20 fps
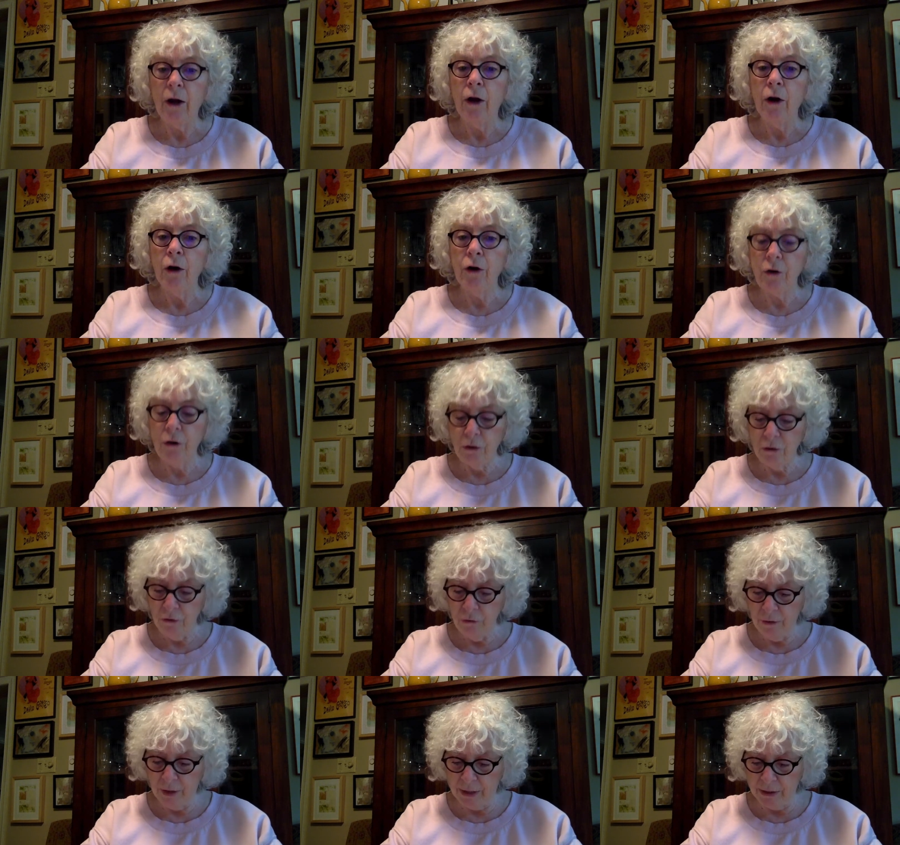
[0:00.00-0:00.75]
Her new
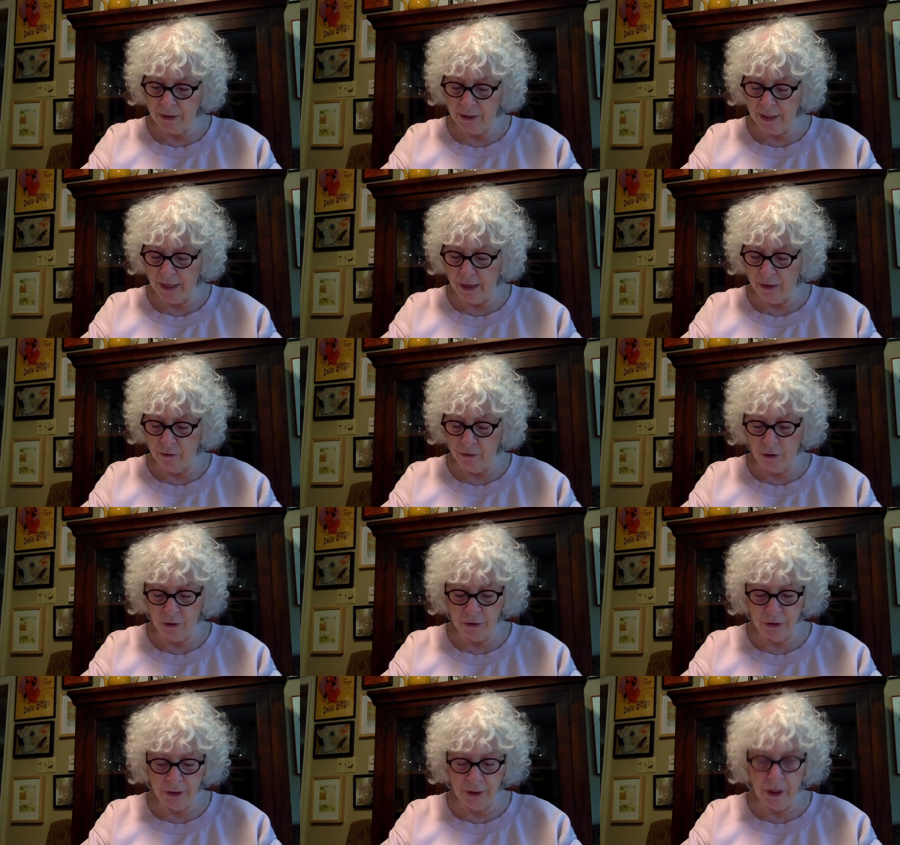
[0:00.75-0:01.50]
dress lay
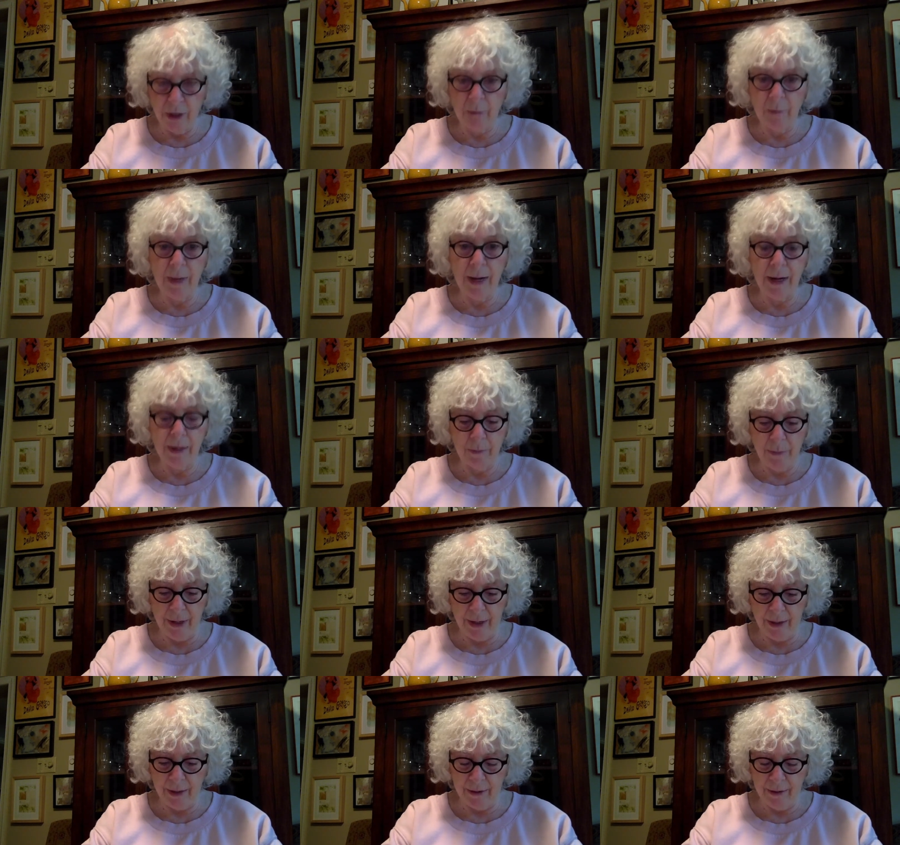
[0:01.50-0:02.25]
across the unmade
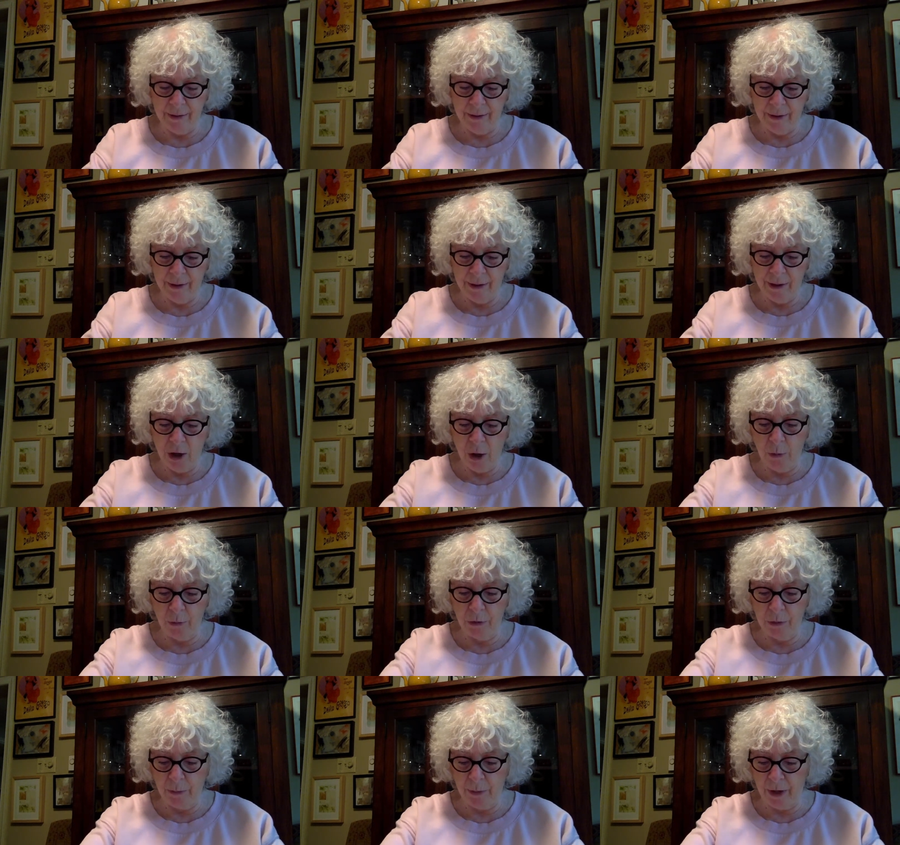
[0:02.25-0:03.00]
bed,
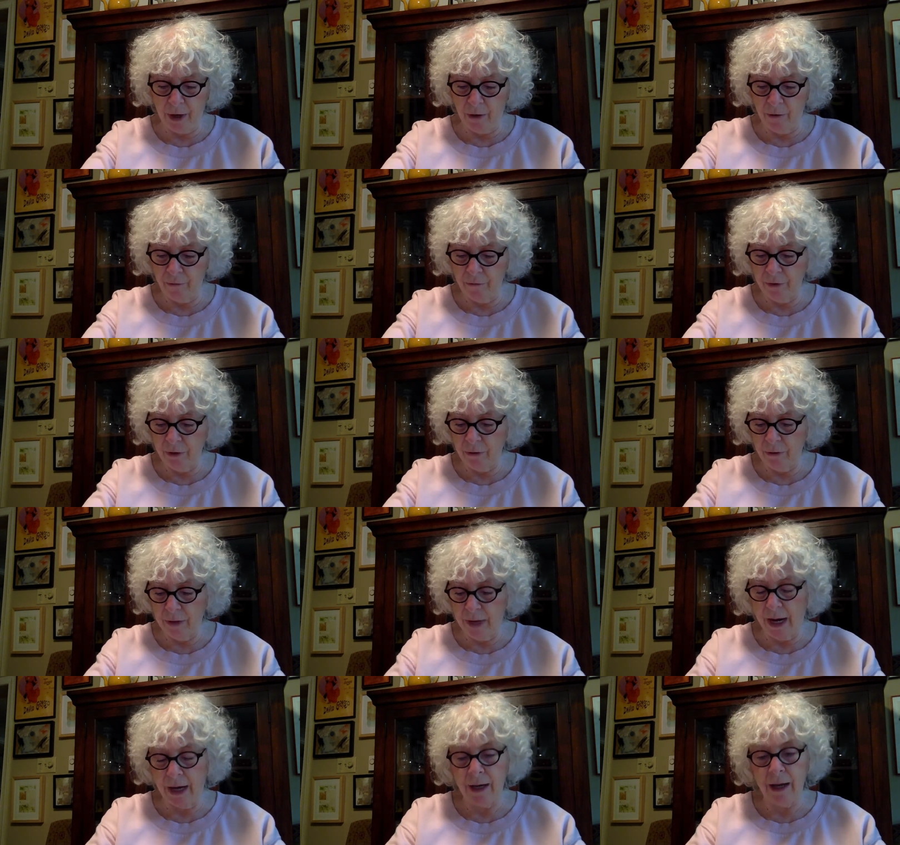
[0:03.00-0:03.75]
along with a pair of real
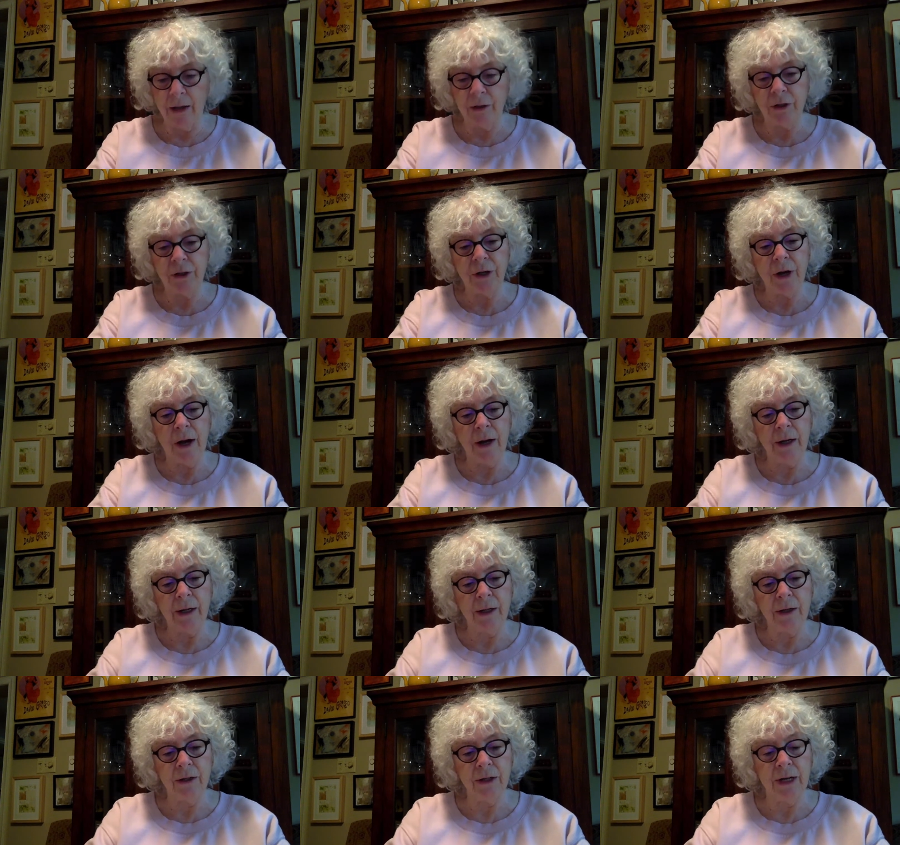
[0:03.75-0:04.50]
nylon
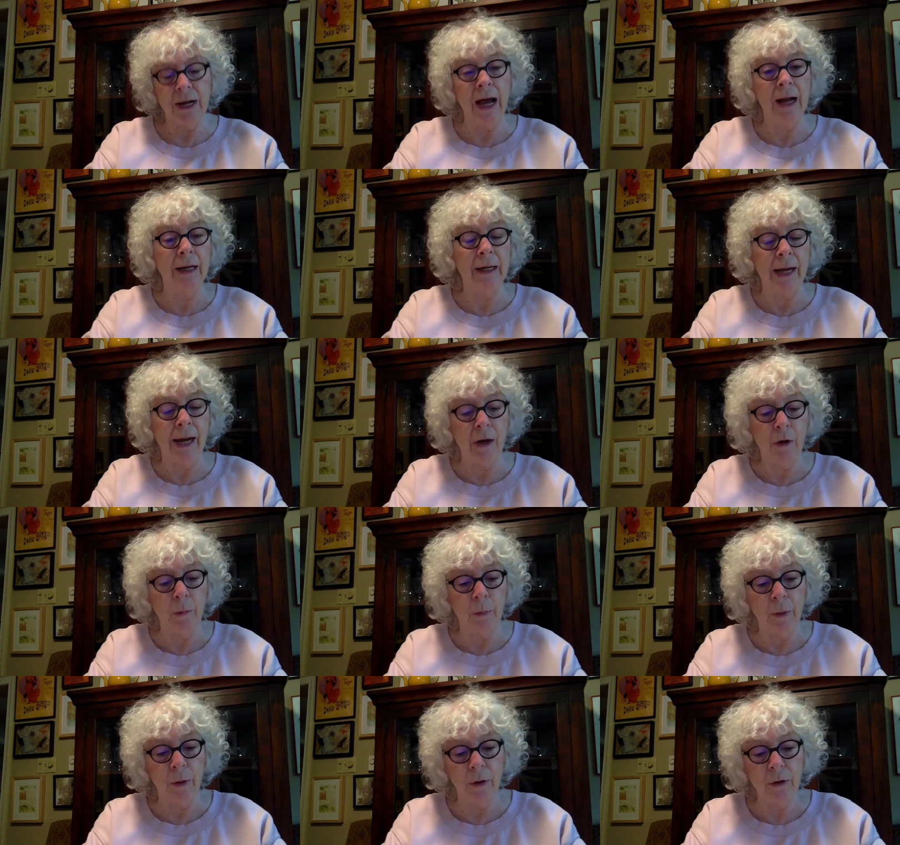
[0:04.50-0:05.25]
stockings and an
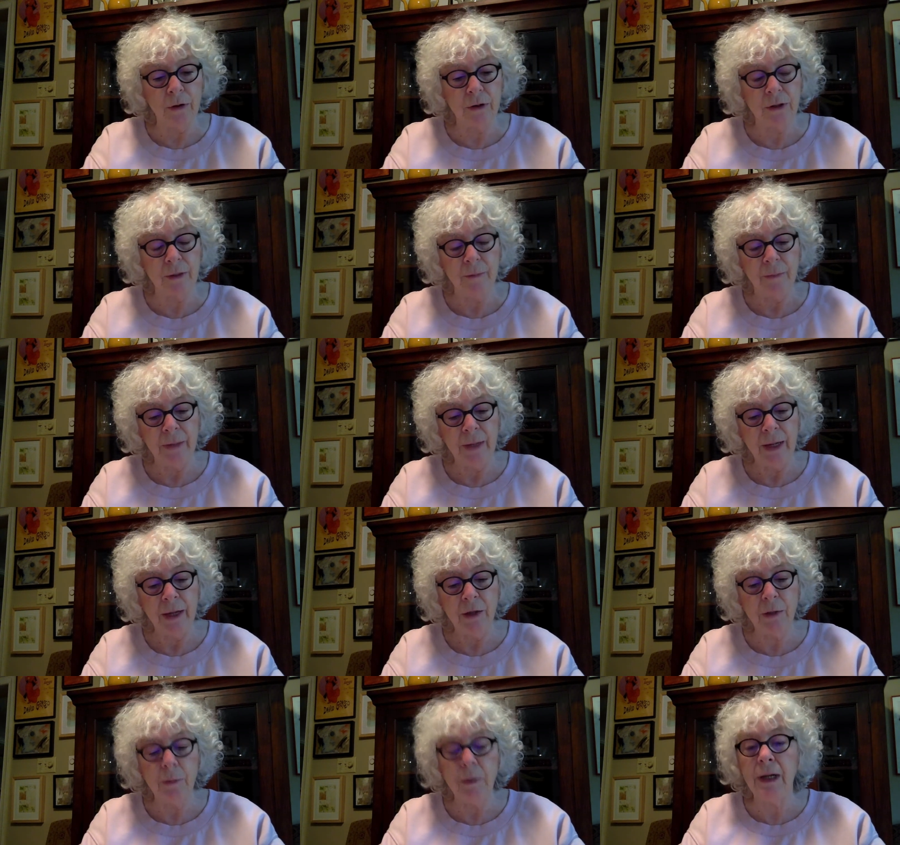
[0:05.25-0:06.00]
alligator purse,
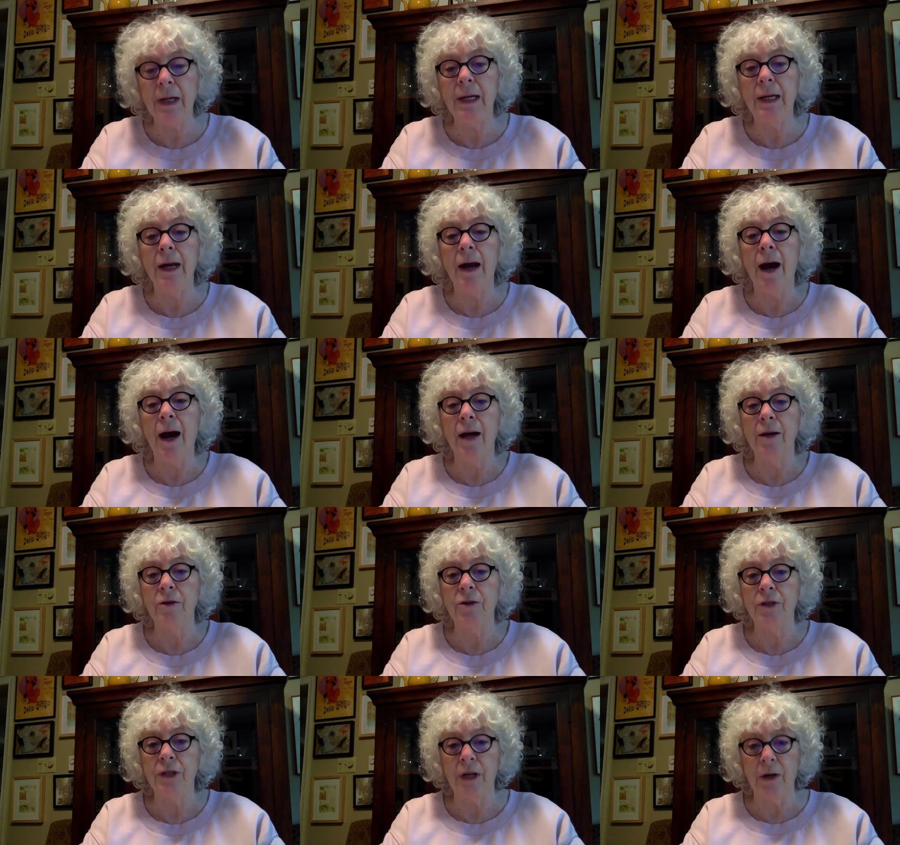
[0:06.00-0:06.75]
its beady
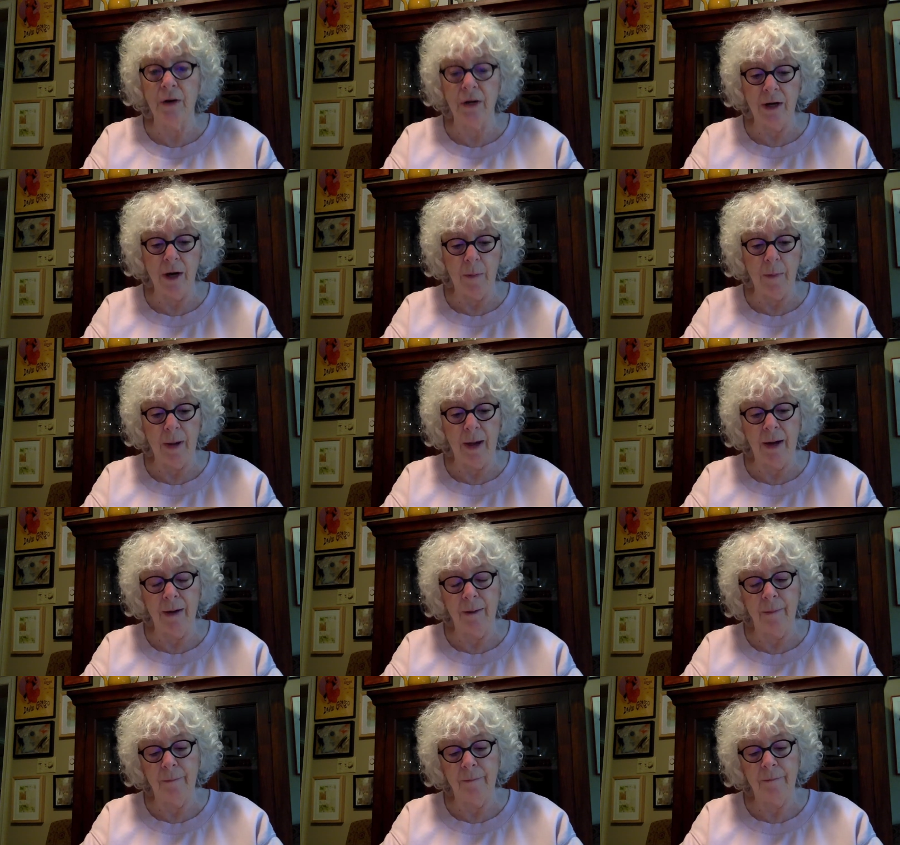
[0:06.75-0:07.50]
eyes staring up
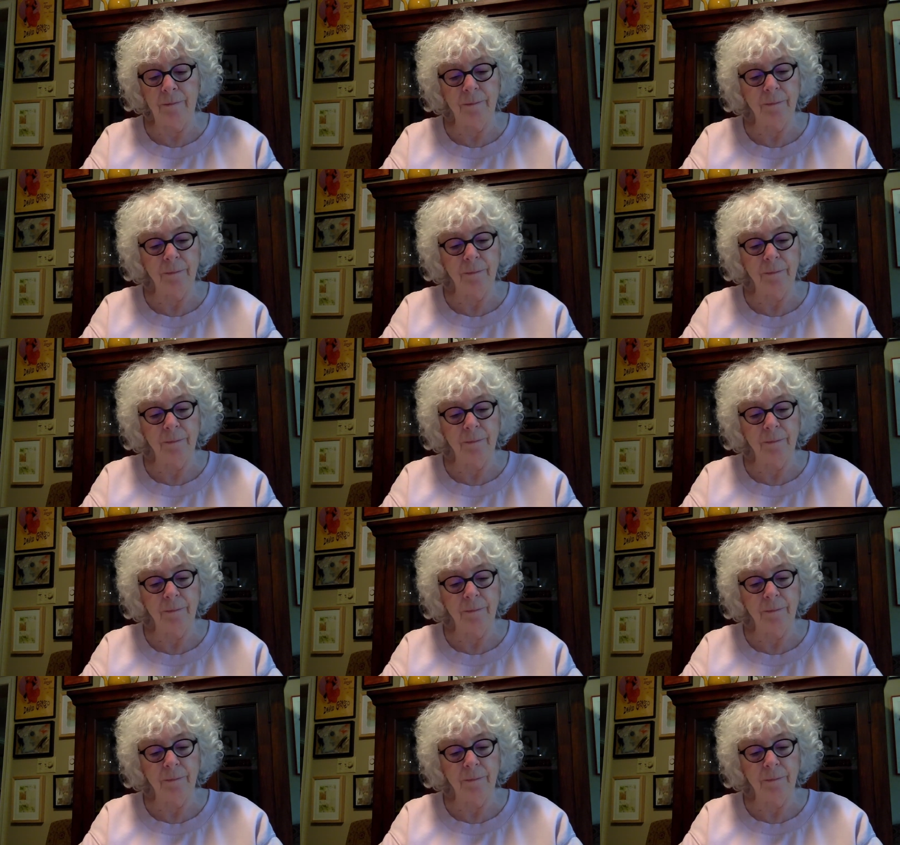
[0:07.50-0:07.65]
at him.